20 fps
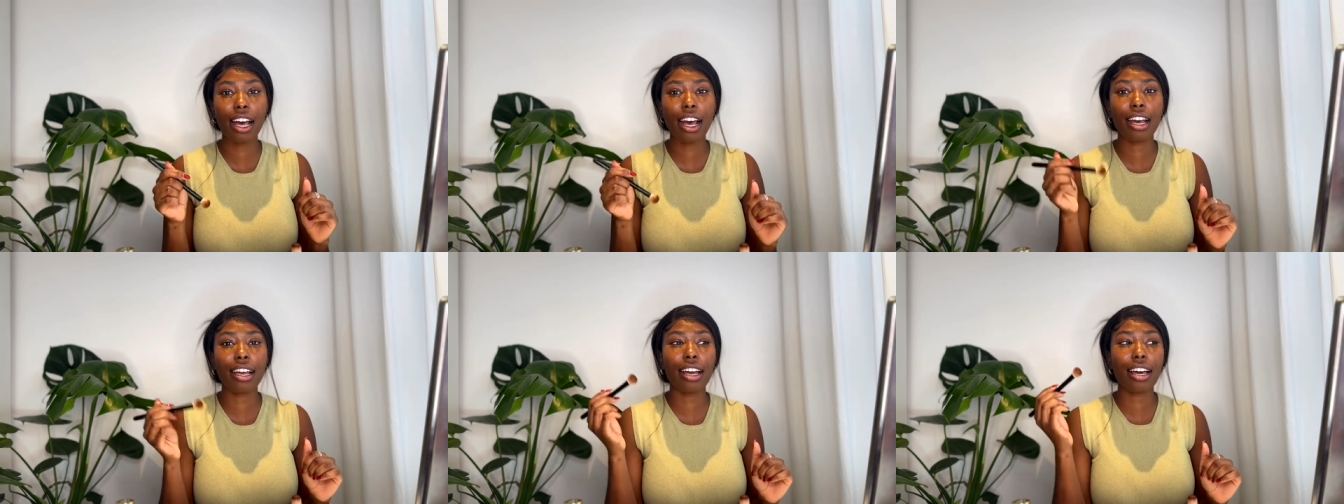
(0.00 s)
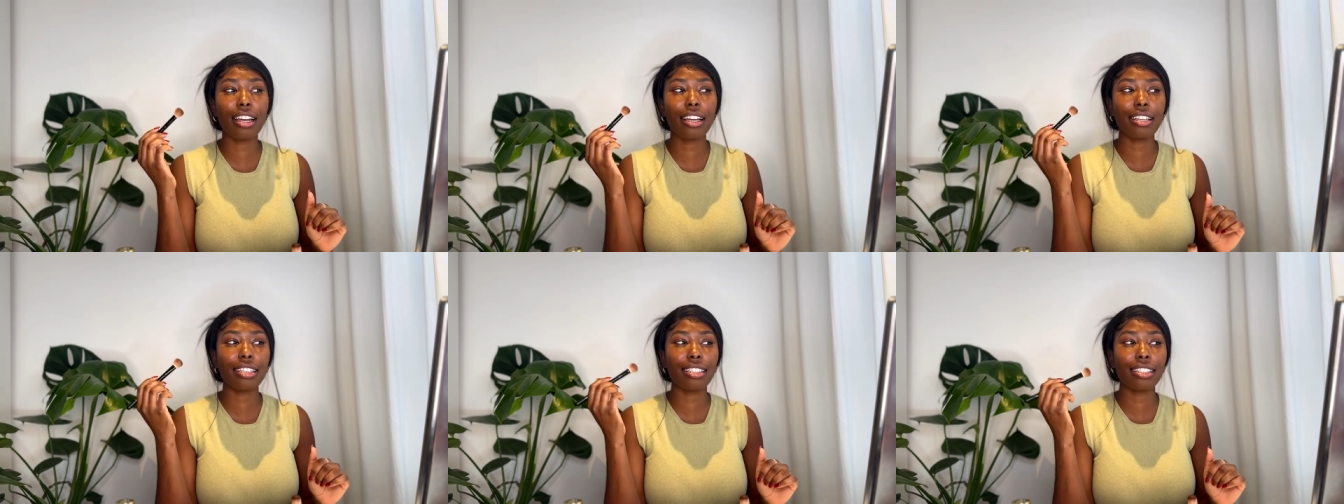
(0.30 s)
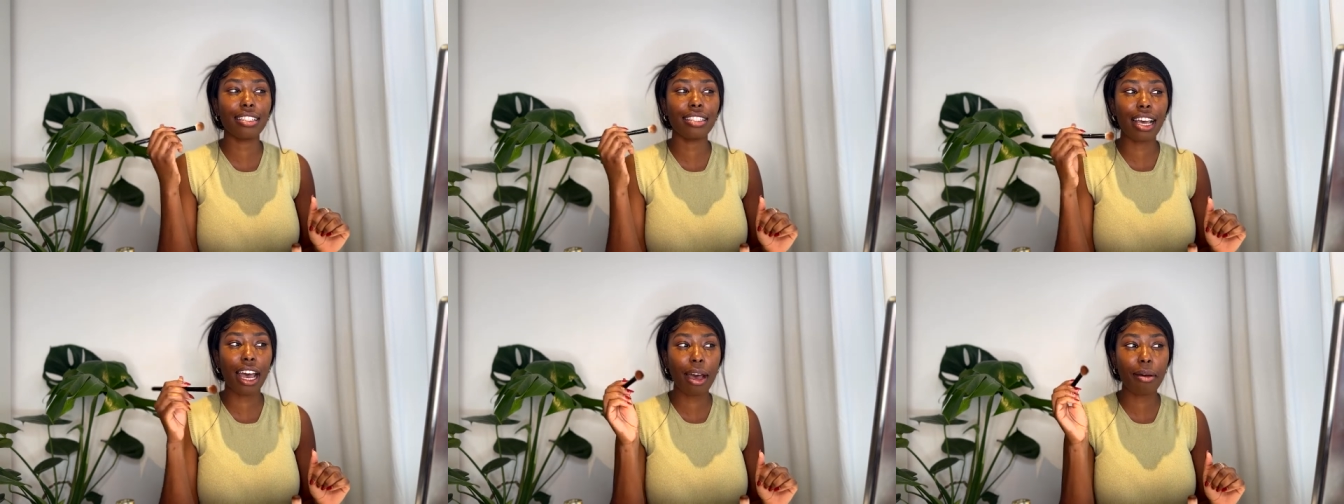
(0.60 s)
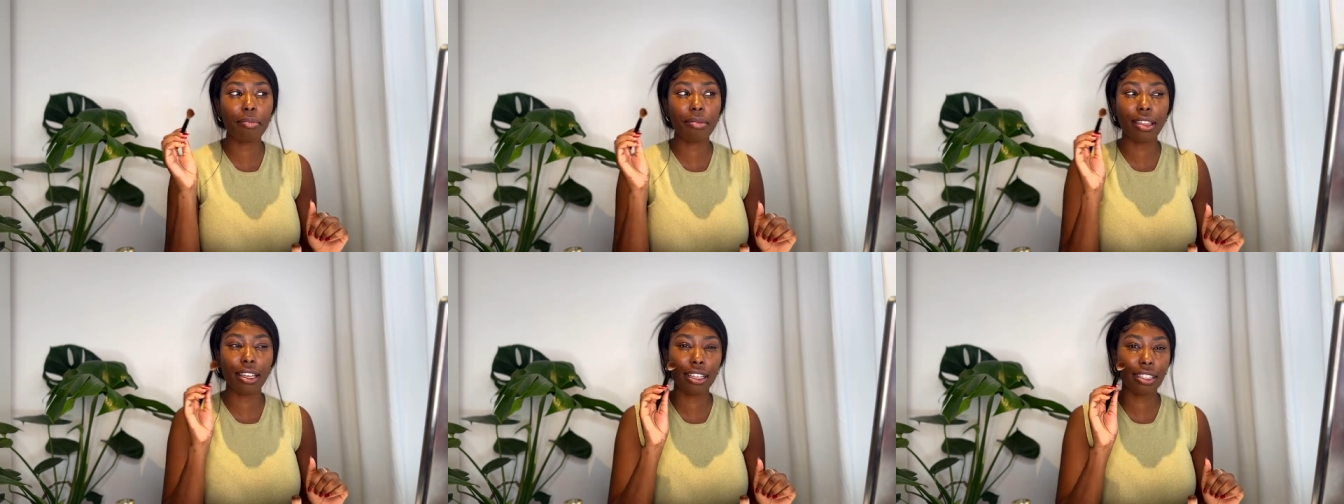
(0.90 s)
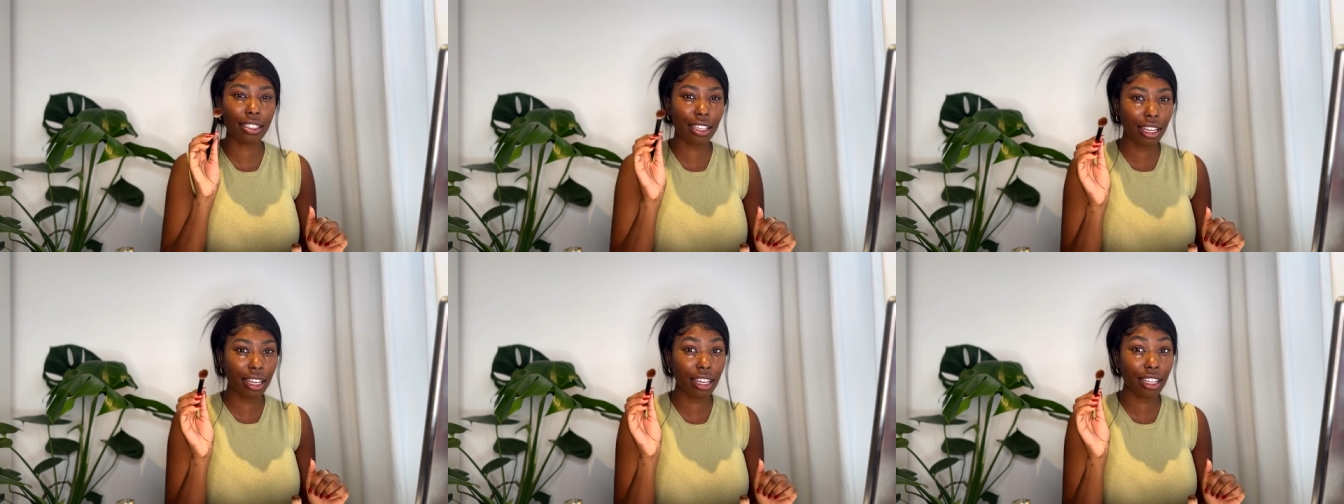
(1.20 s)
I kind of dab
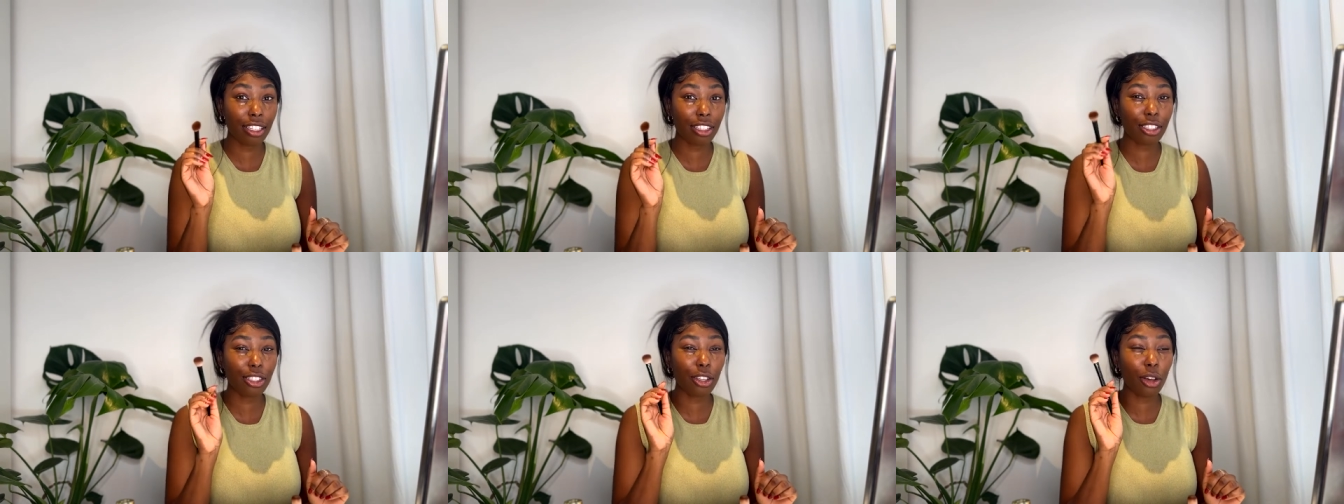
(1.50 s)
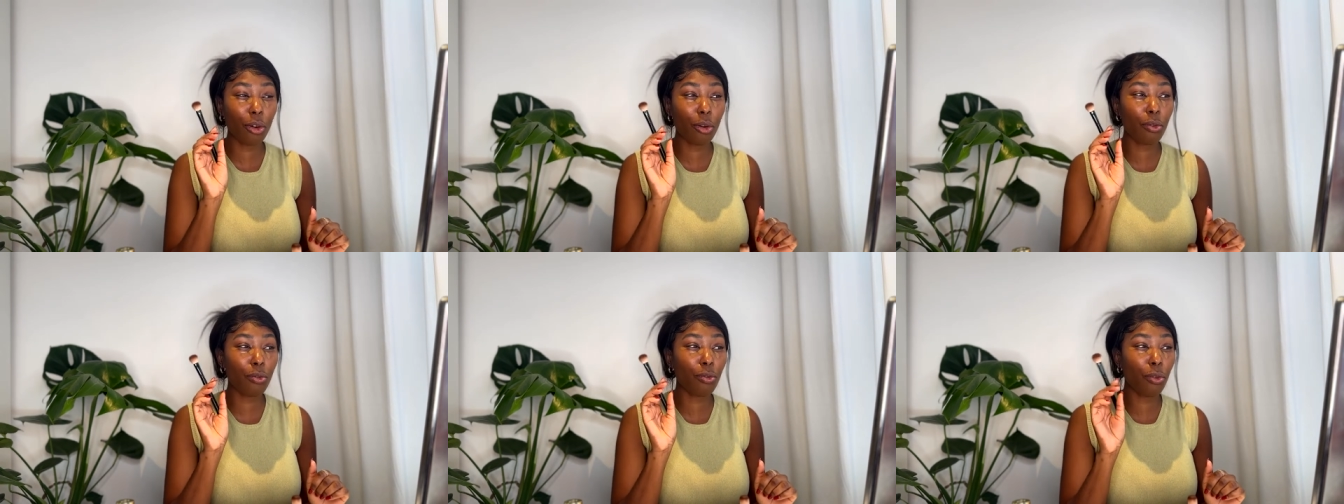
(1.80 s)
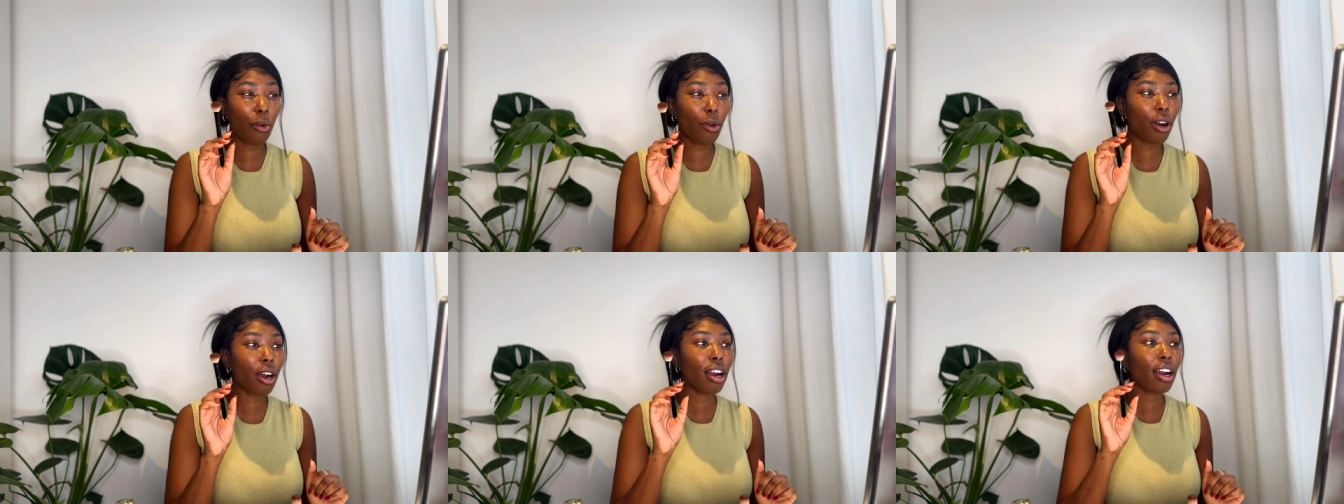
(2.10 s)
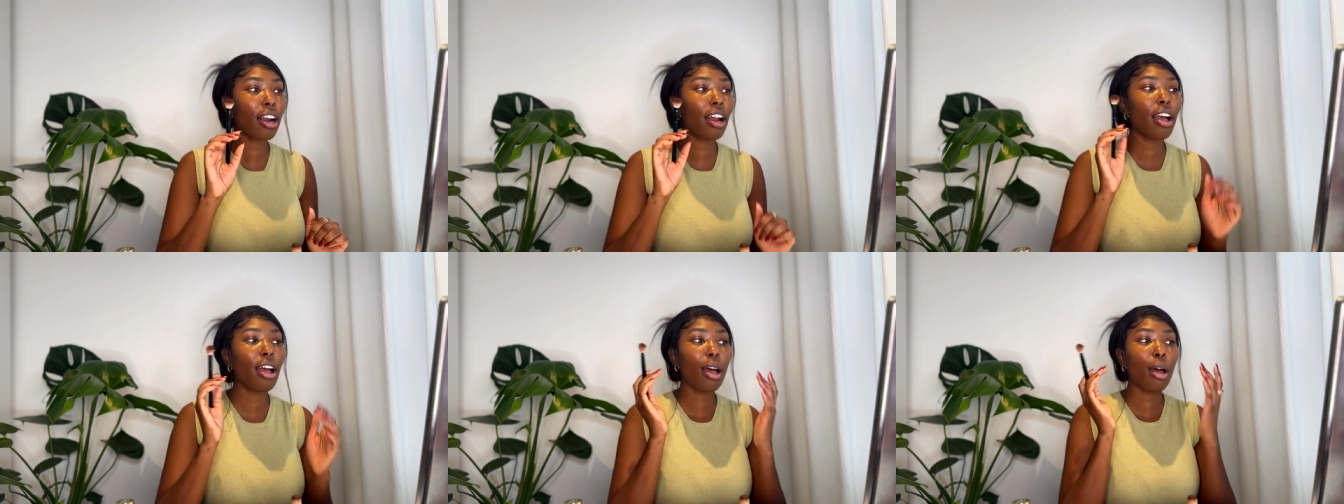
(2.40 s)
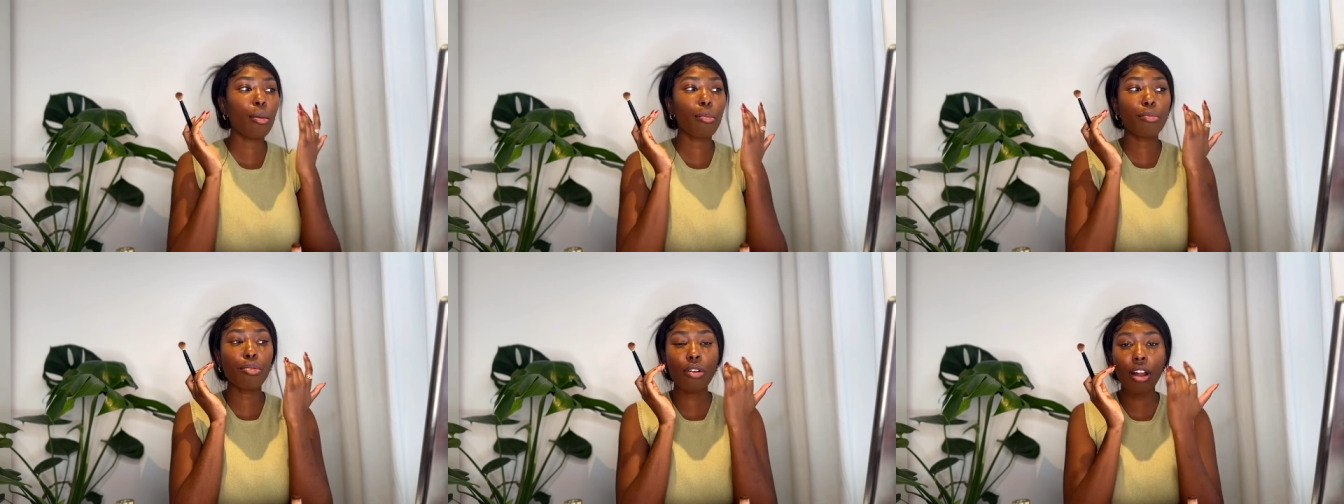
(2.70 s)
things in. So for
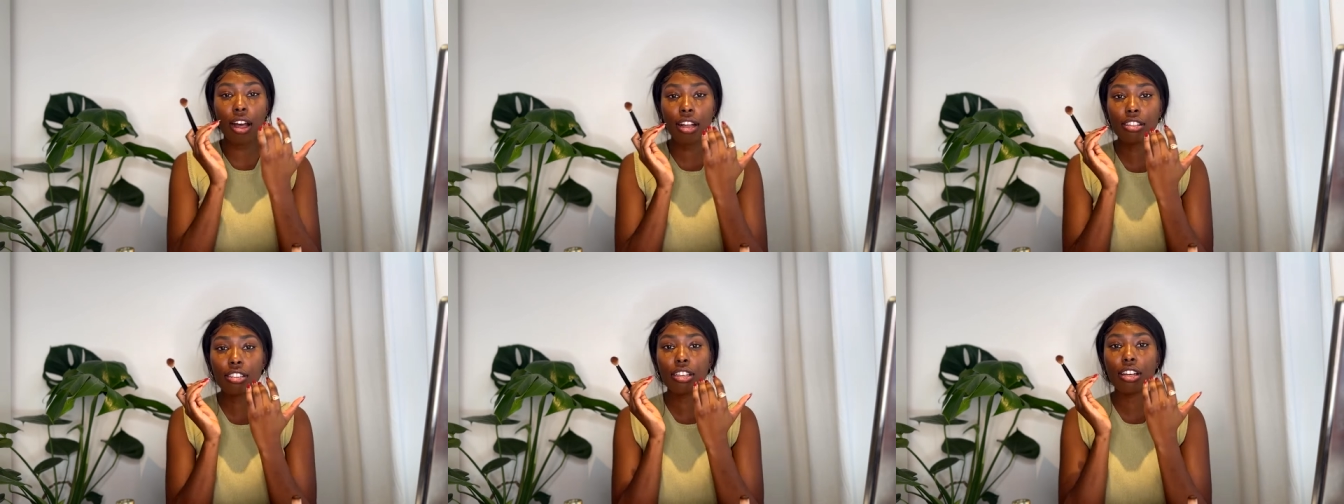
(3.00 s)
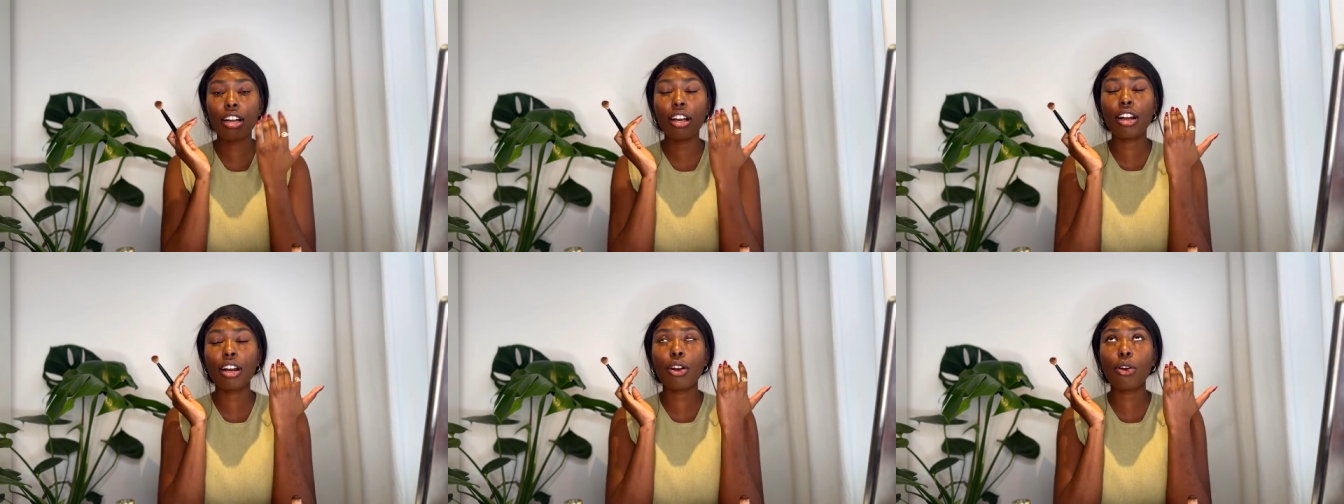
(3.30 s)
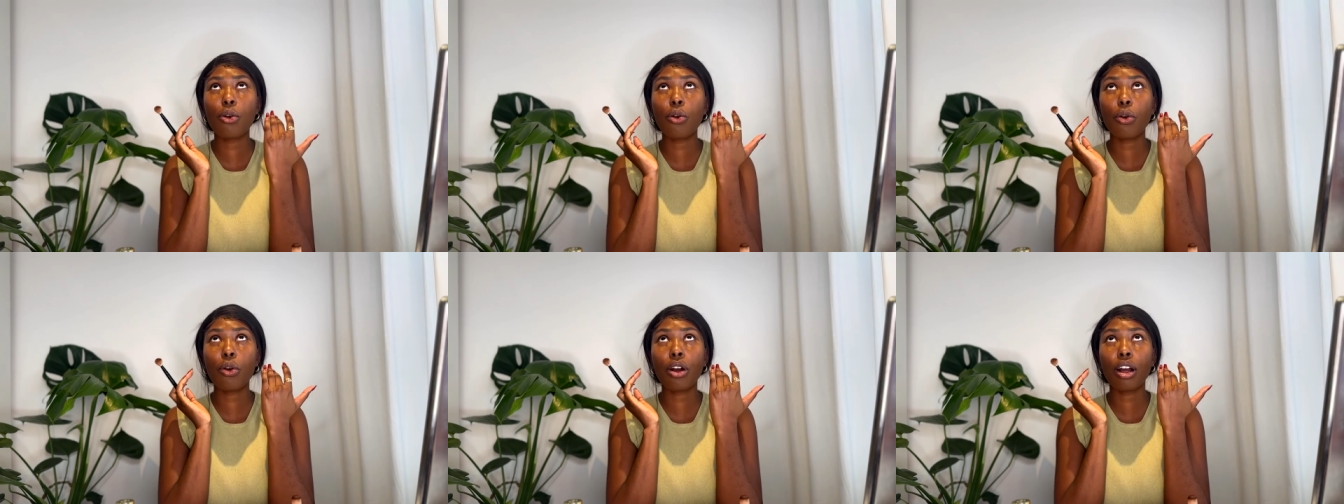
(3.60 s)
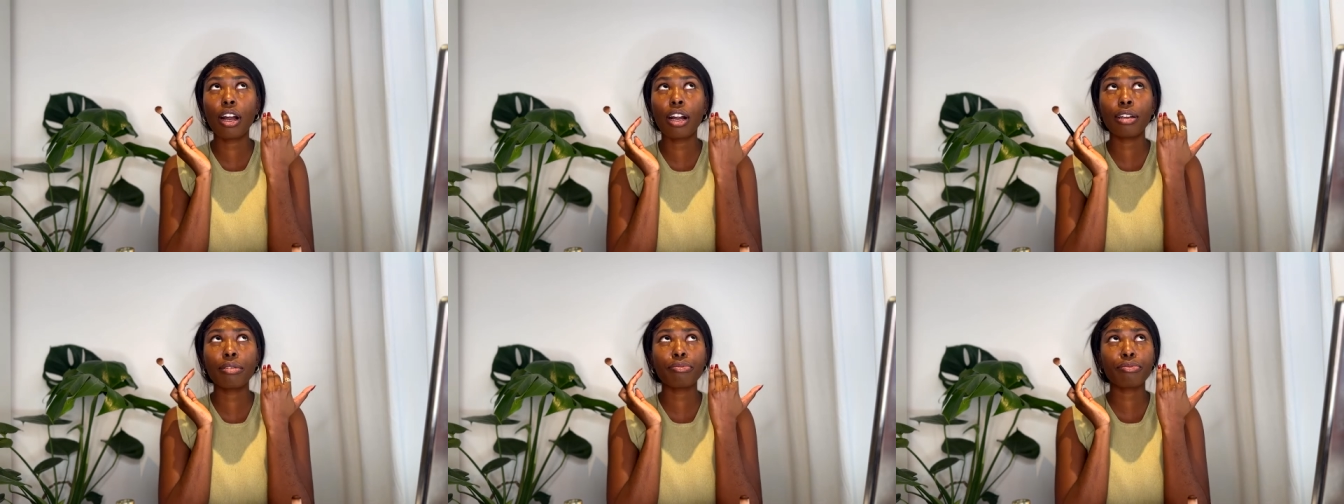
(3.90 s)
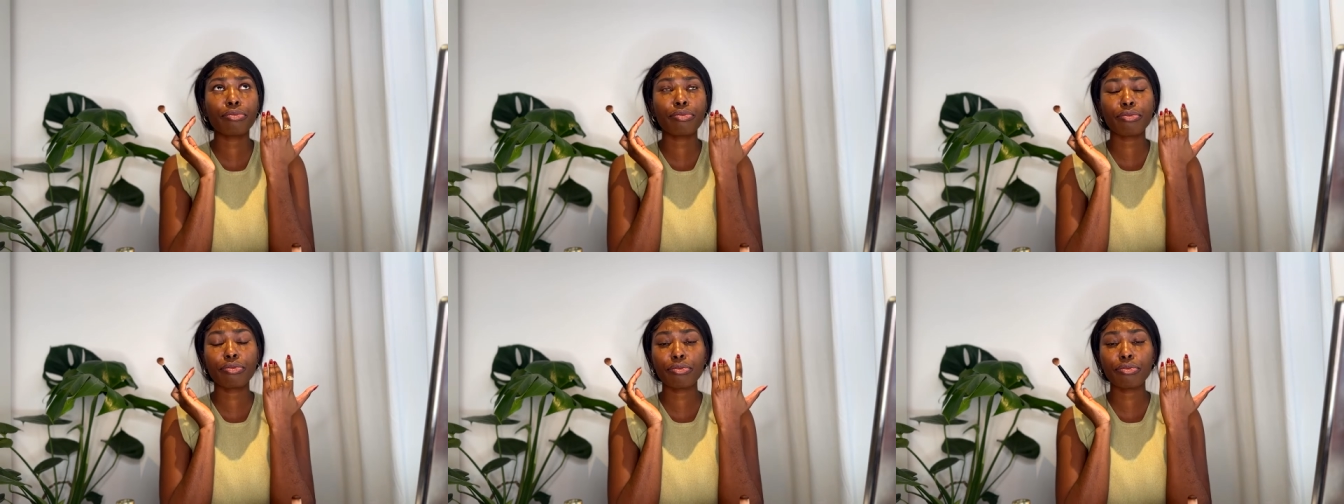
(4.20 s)
bronzer or